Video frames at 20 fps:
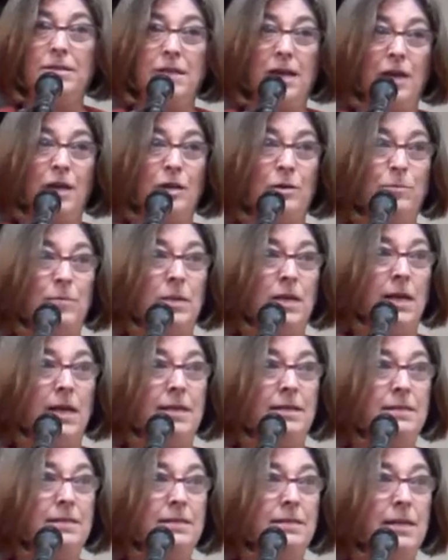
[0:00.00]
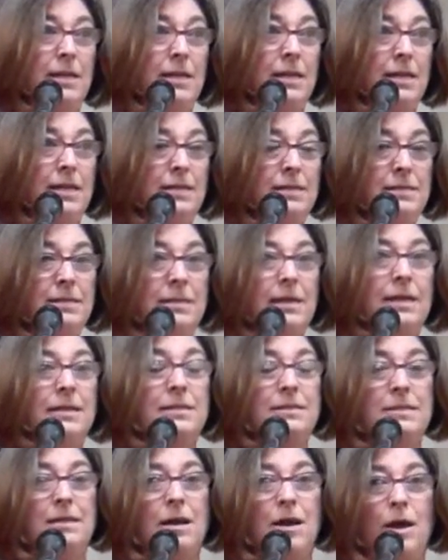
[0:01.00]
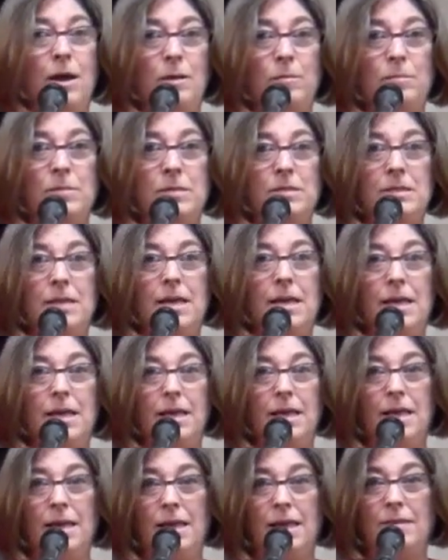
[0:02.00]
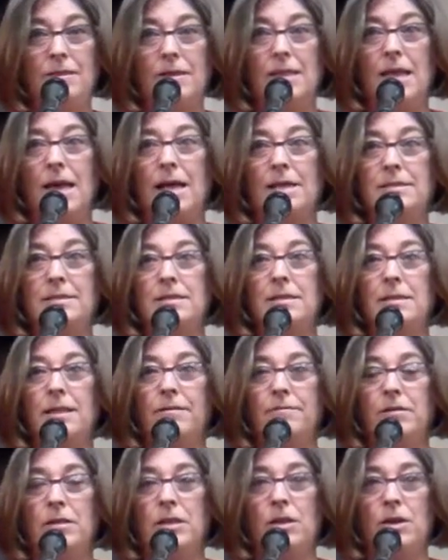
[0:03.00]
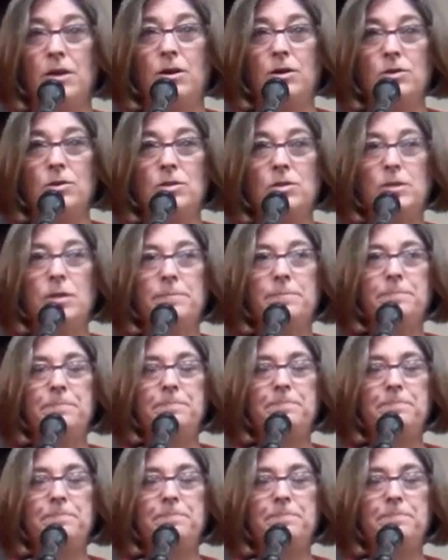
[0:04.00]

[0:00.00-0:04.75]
taken place 6 times in the last 11 years.